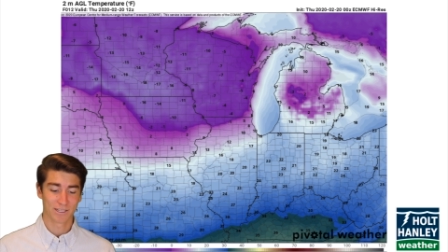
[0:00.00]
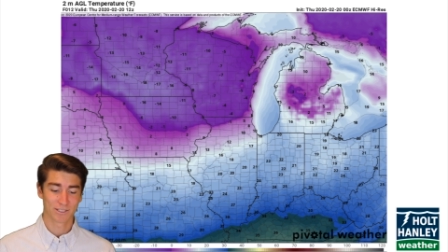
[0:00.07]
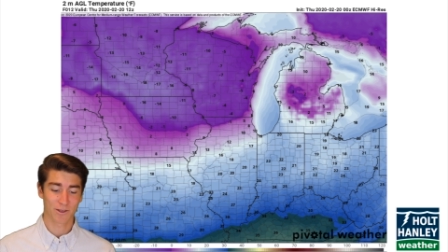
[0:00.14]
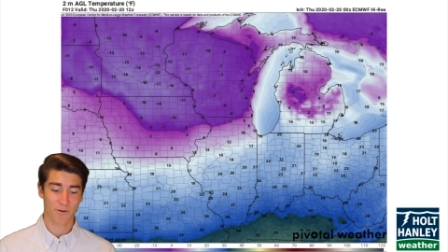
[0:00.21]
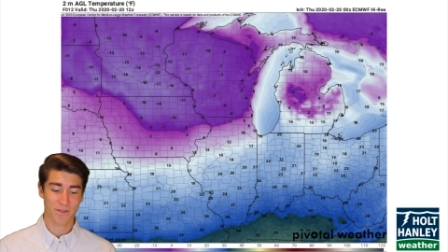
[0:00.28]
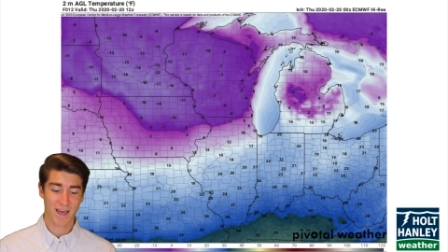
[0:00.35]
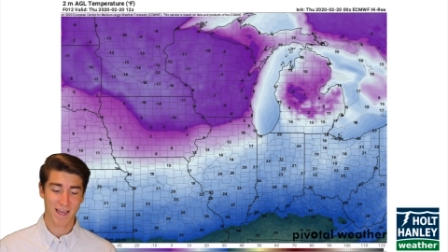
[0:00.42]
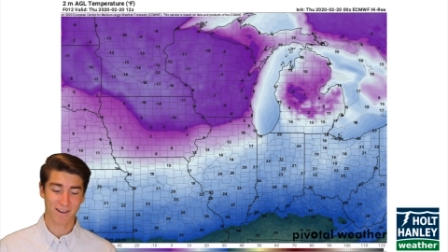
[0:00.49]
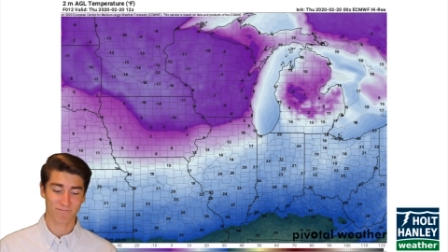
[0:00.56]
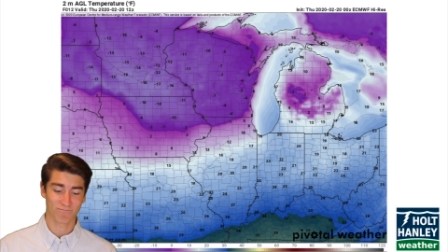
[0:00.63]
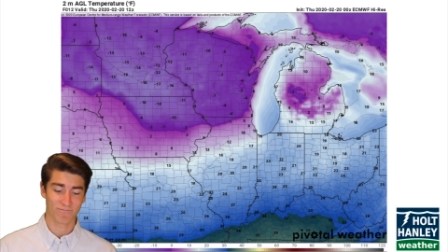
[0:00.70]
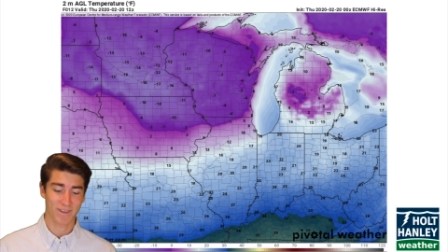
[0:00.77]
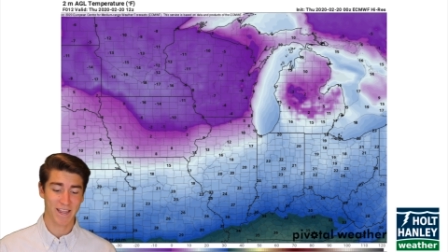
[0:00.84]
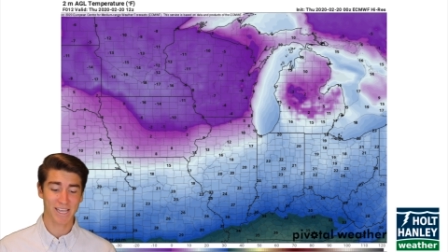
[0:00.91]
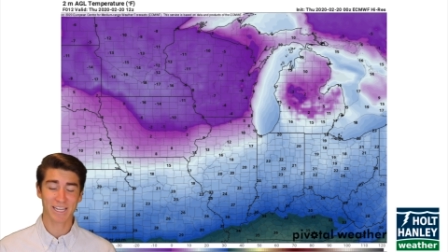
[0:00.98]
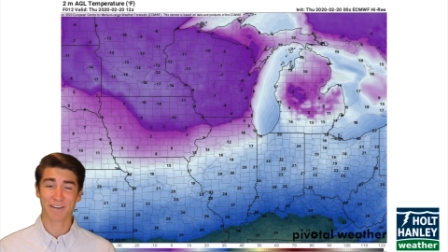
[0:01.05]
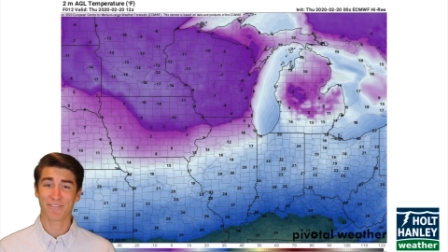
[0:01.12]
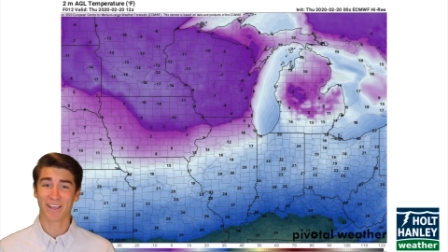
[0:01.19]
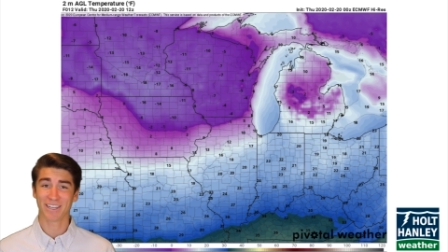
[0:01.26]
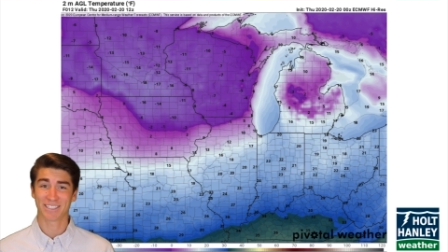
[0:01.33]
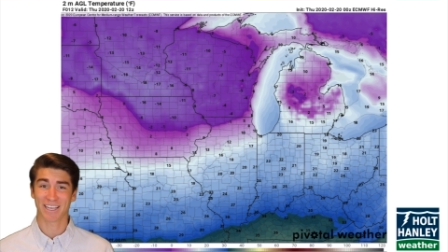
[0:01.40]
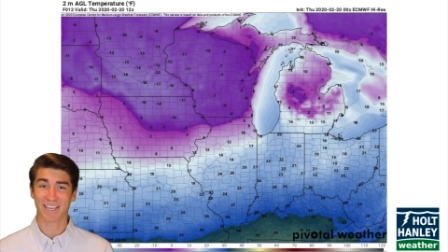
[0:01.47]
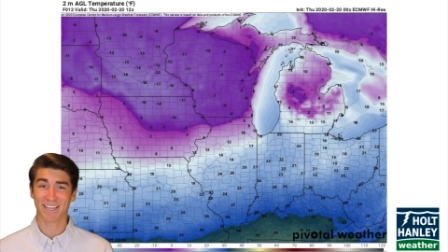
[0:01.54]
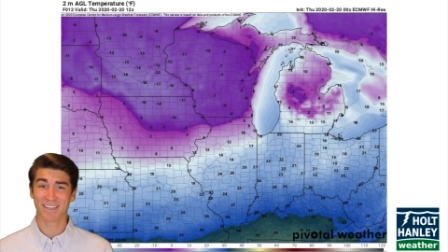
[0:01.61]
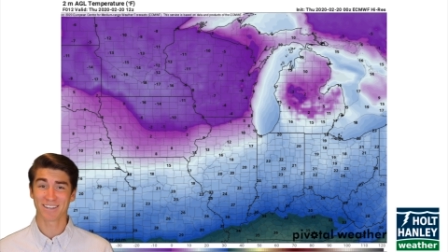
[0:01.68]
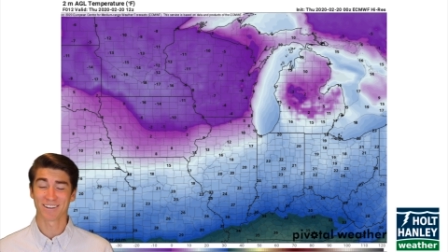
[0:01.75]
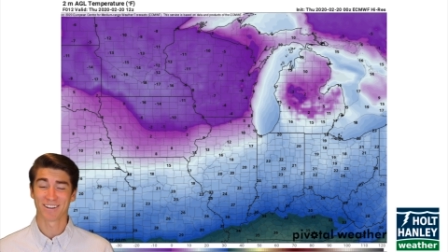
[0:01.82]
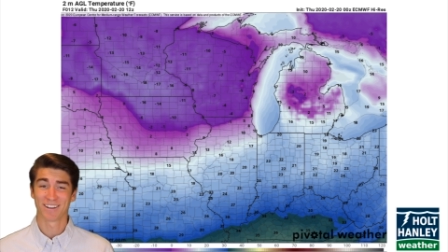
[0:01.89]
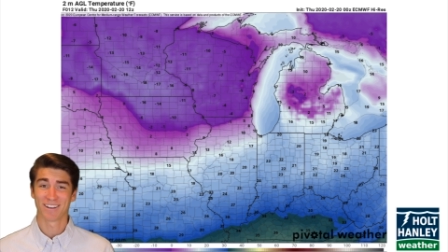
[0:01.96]
So that negative
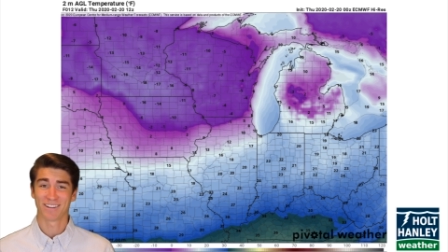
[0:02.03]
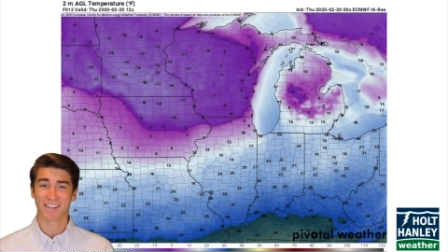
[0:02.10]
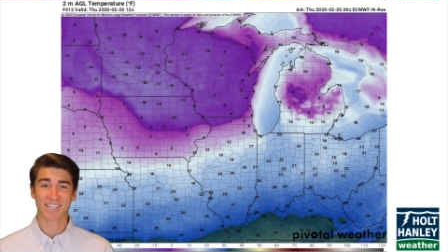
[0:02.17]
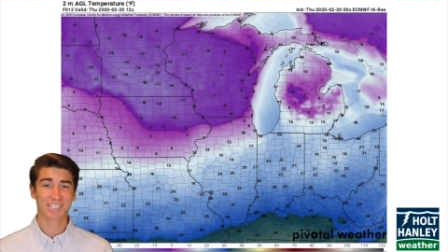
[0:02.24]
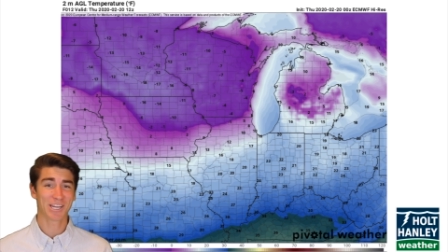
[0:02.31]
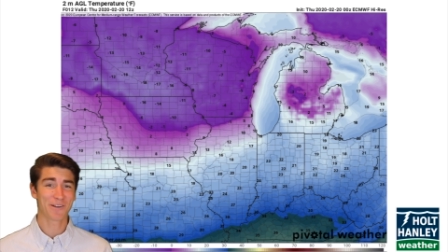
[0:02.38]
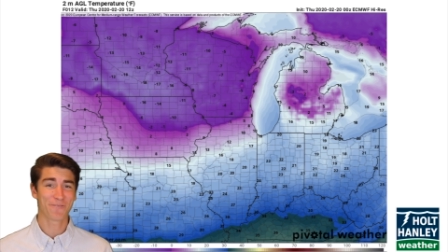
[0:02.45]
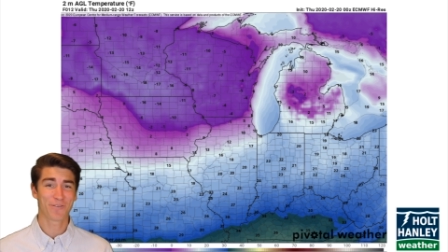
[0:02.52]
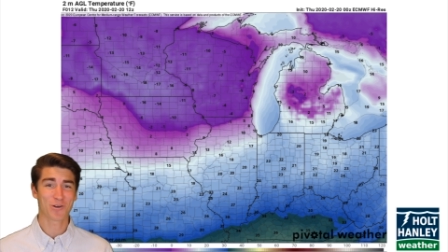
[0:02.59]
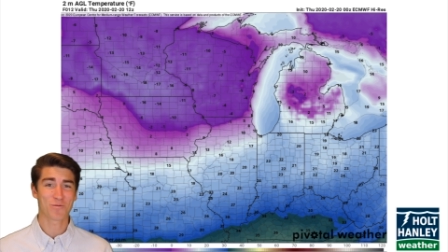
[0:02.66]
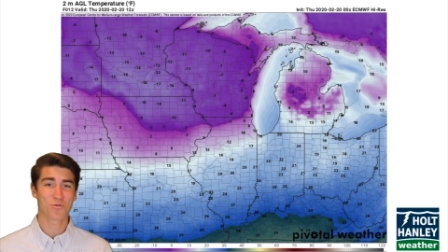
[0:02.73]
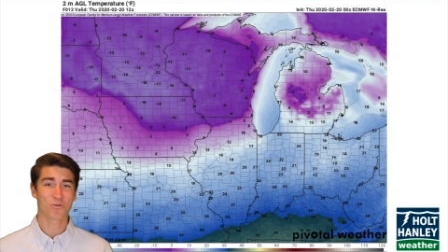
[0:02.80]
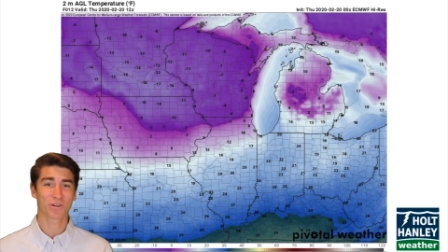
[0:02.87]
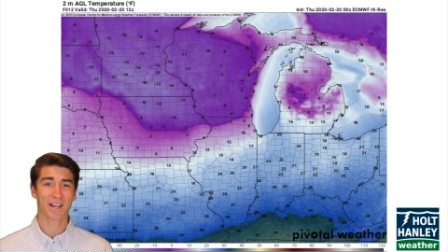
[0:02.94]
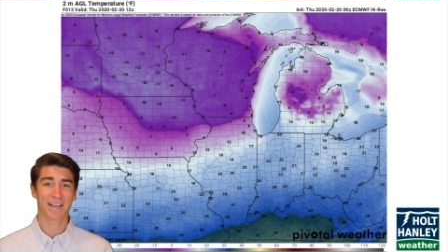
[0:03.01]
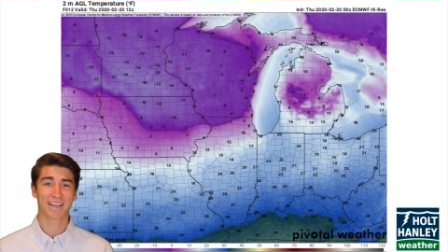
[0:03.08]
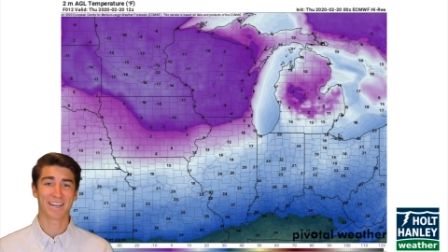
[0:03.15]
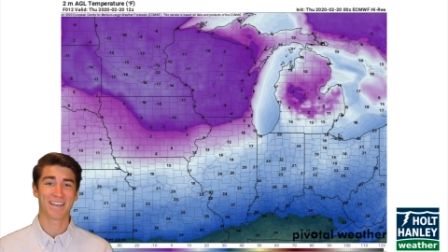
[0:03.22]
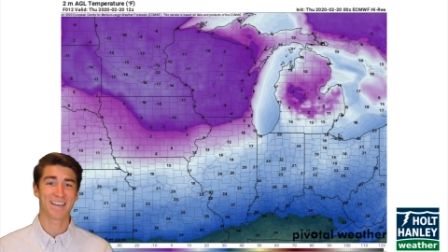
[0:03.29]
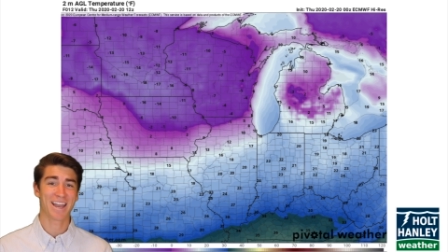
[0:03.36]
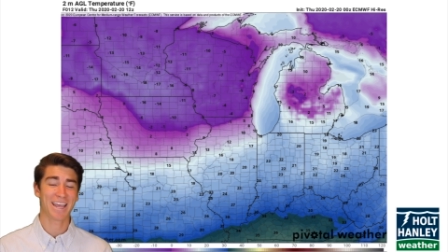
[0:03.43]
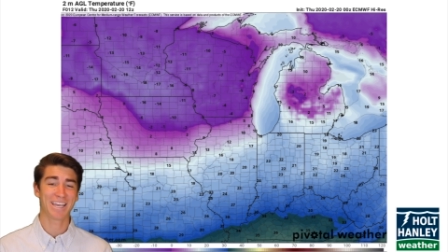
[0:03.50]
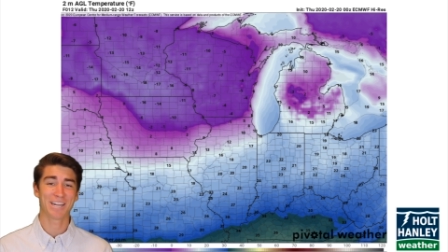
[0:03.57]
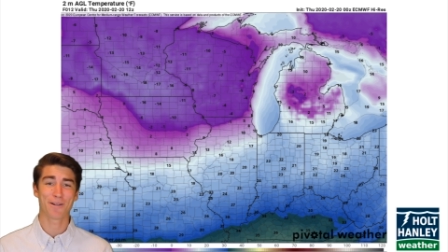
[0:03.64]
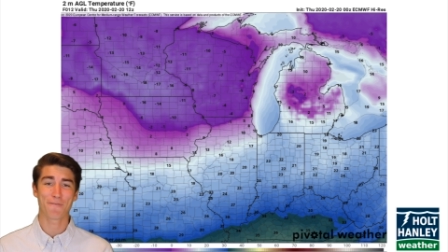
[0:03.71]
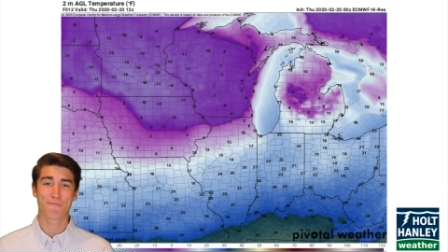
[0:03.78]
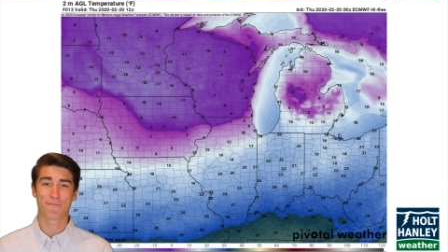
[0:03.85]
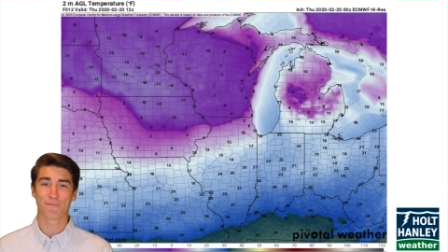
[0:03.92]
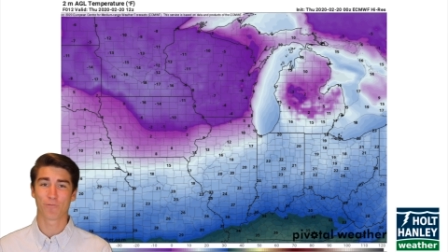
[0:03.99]
18, that's gonna feel more like a
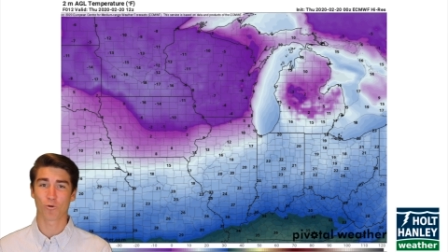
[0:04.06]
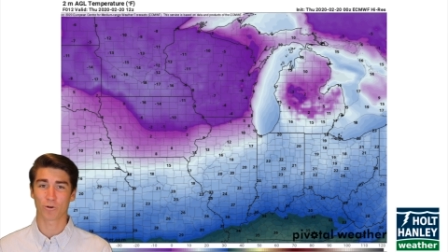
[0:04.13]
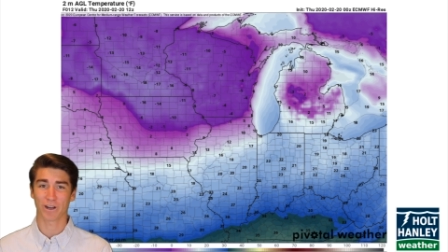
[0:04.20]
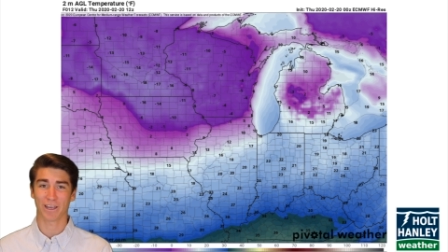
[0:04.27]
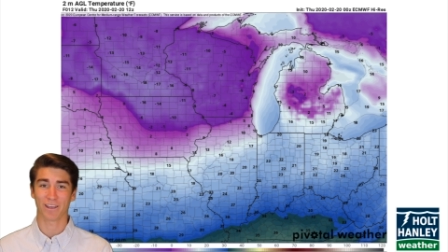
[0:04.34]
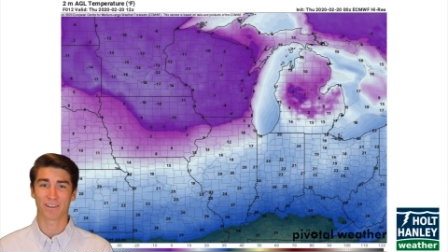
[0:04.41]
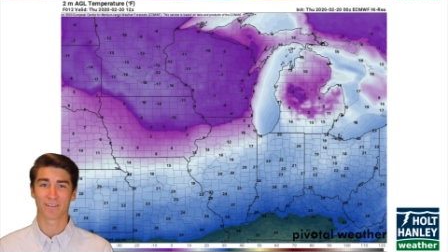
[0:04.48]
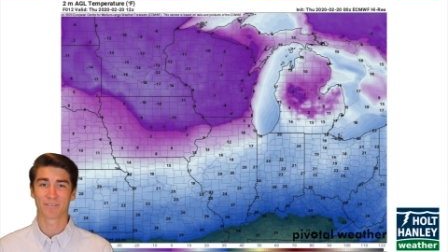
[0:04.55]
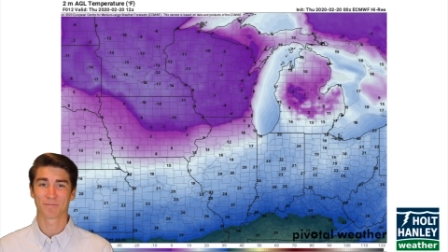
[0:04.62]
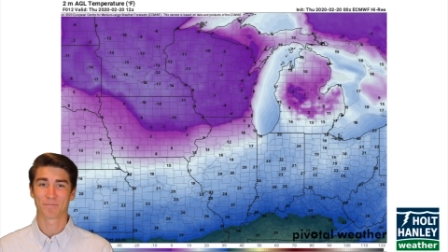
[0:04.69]
negative 40.